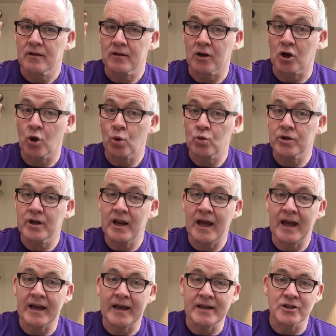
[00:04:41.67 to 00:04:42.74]
the golden
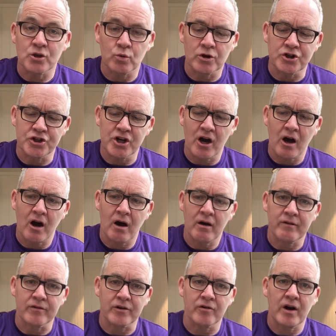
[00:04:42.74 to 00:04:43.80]
egg into a jar
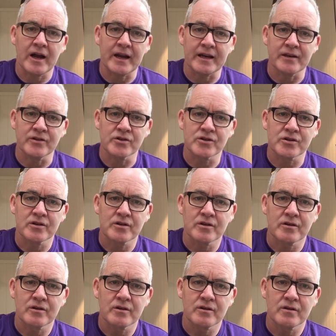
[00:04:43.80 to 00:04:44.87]
of grains
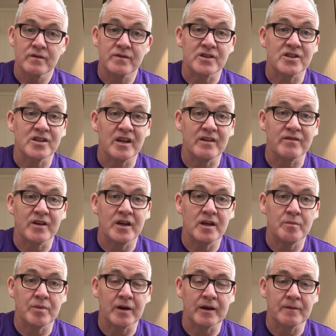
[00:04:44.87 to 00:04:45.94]
for
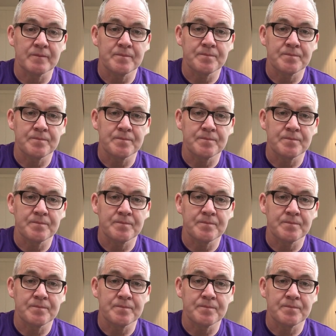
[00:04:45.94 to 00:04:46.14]
safekeeping.